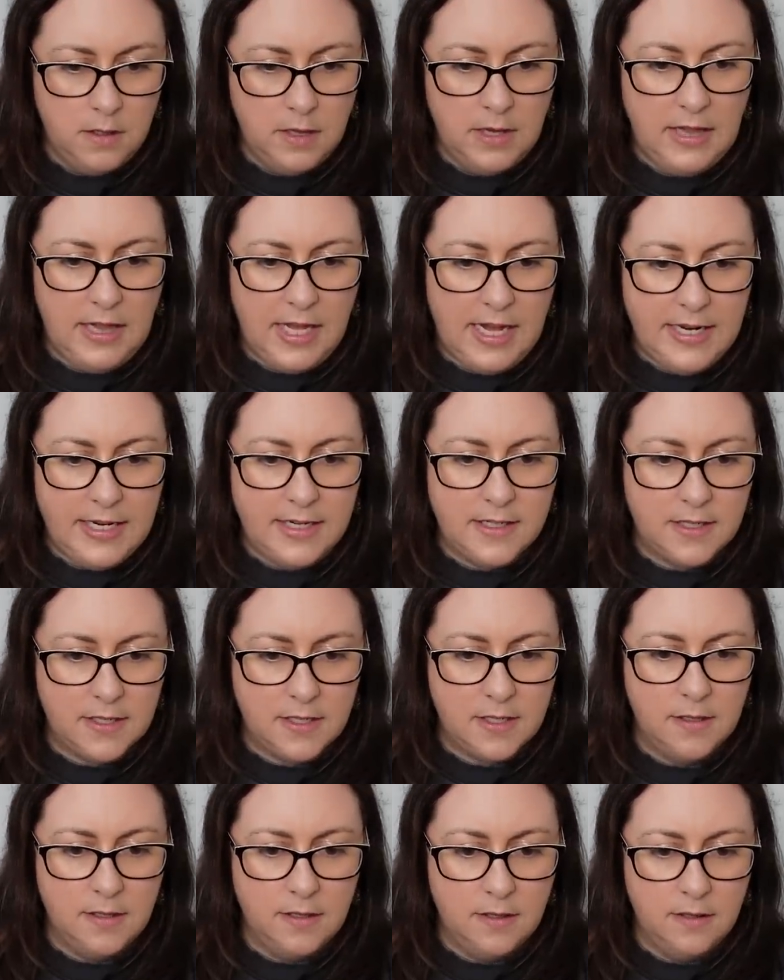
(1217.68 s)

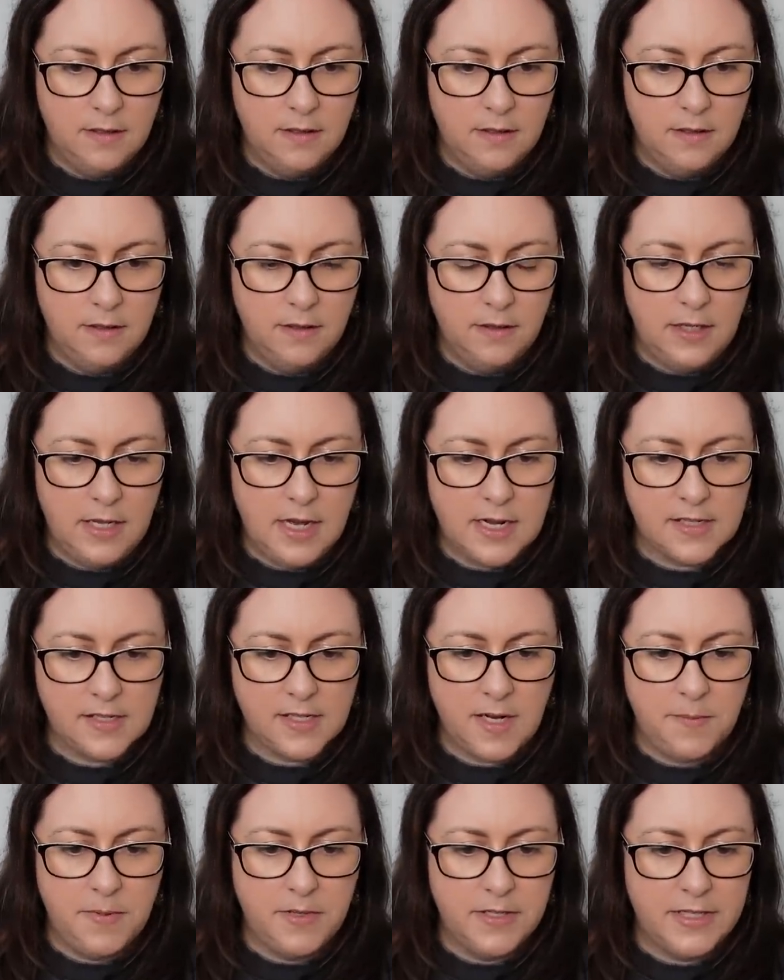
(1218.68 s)
late, the last
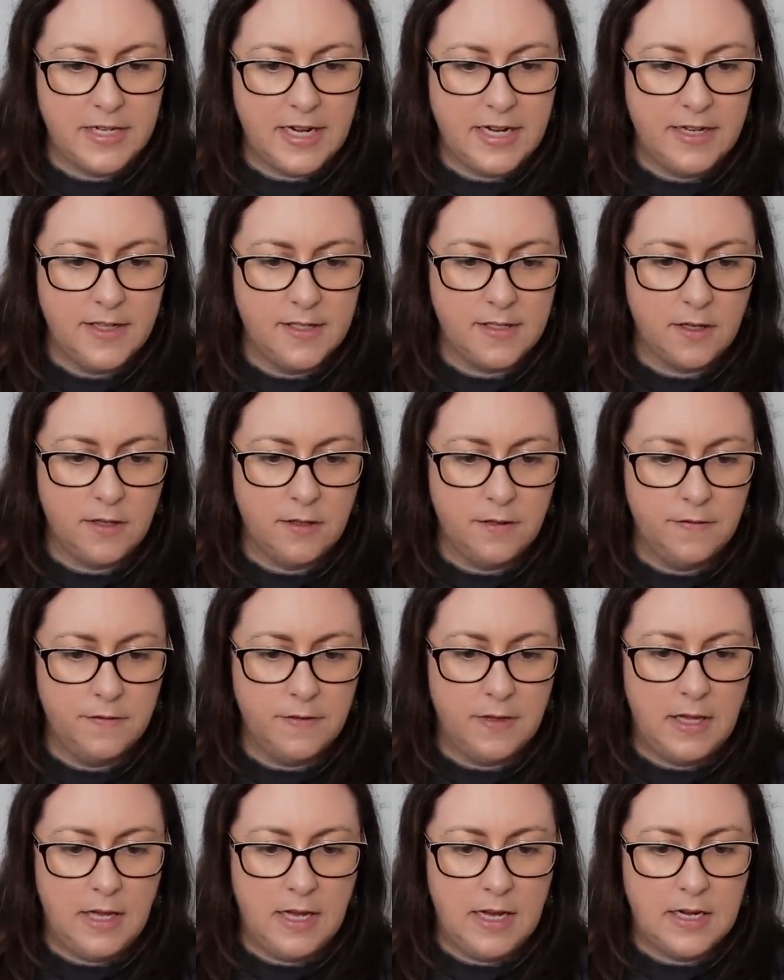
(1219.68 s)
couple of days of
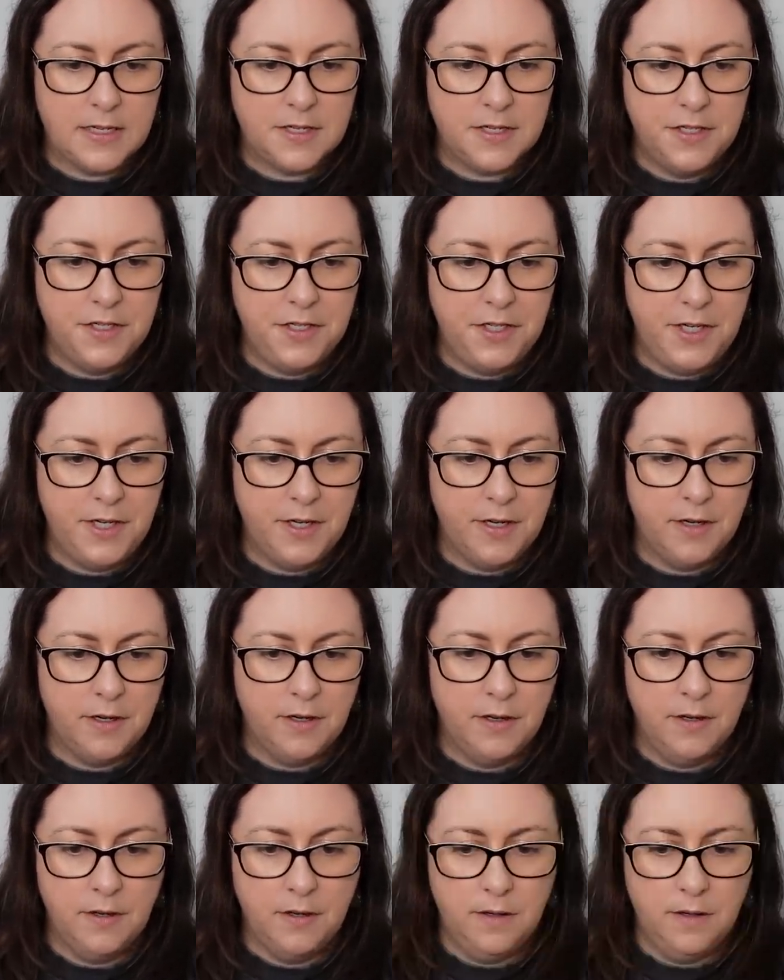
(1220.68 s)
last year.